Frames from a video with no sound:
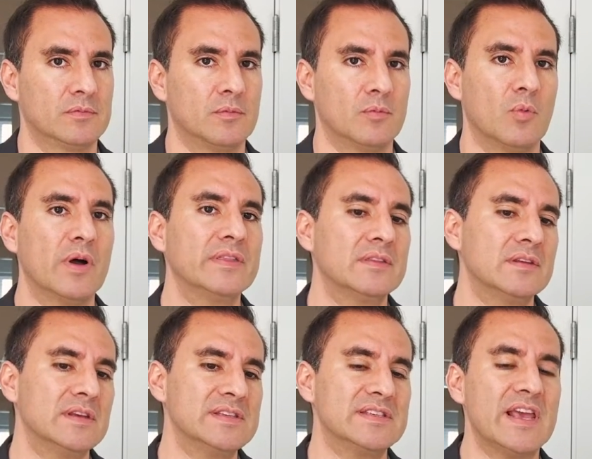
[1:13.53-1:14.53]
What
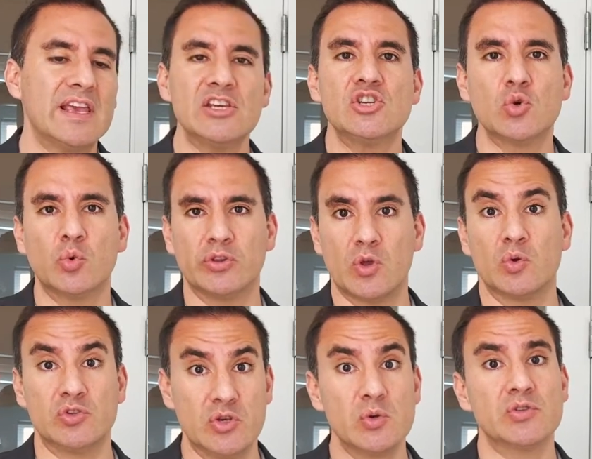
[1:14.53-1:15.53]
is the issue with
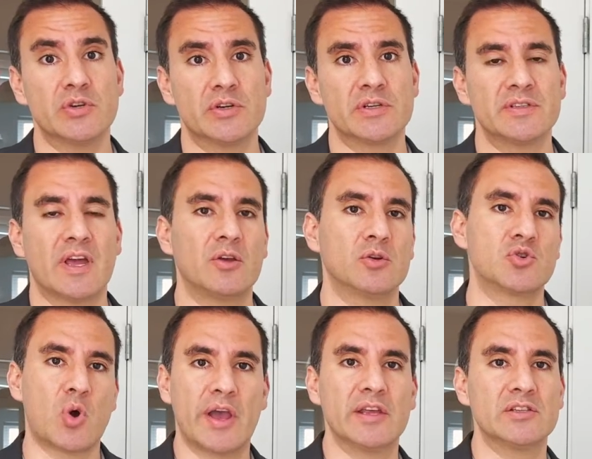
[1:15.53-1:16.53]
those users that you're
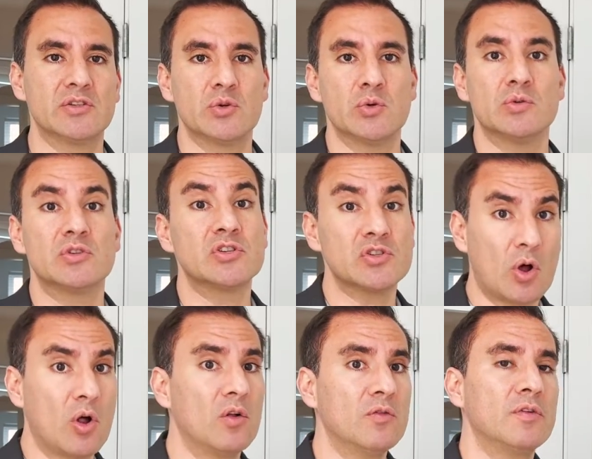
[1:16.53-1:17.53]
trying to
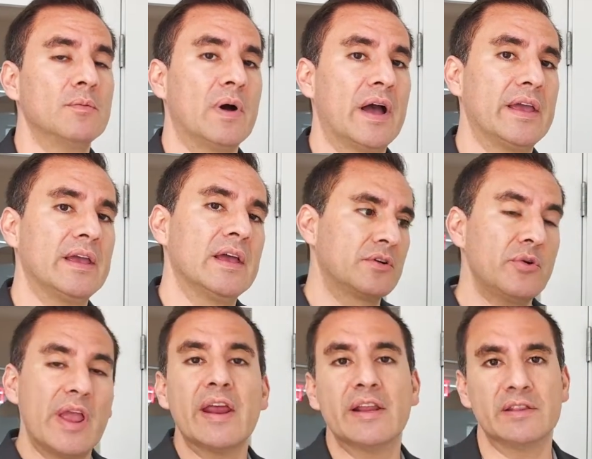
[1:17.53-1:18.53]
solve by
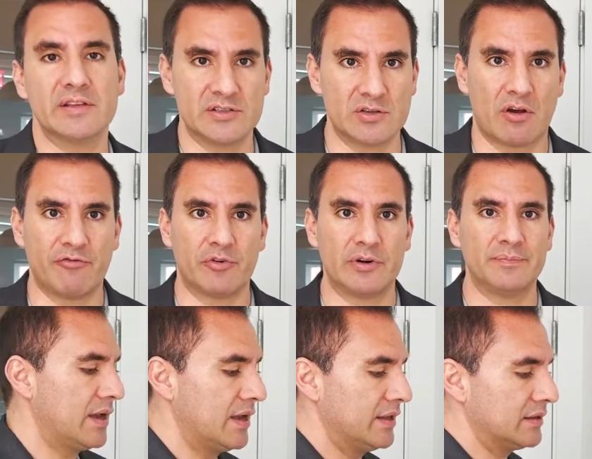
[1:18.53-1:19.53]
creating this software?
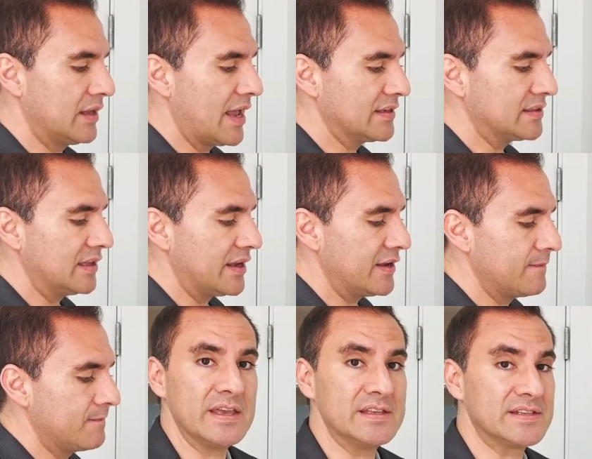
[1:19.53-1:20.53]
And lastly,
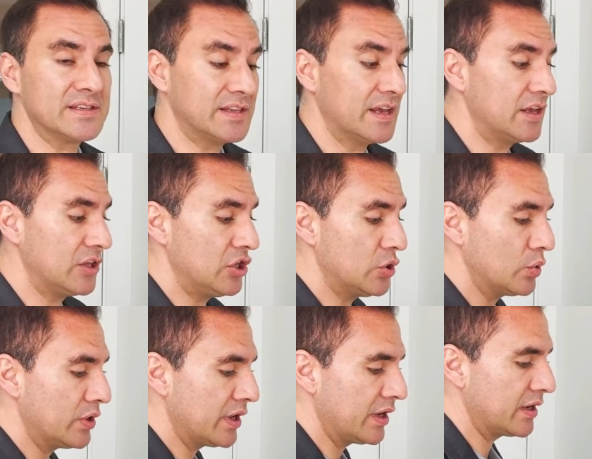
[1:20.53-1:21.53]
it's the
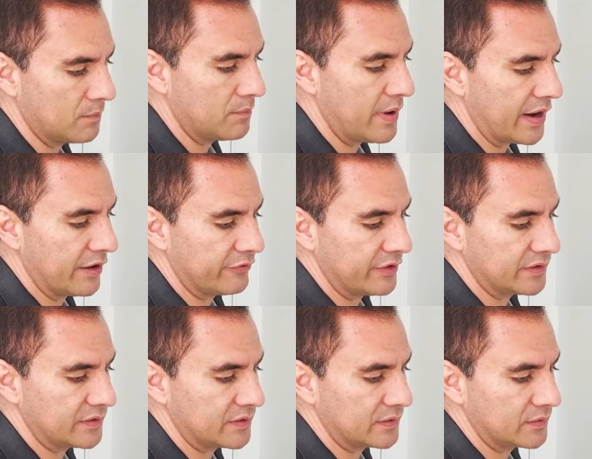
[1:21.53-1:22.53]
unique benefits.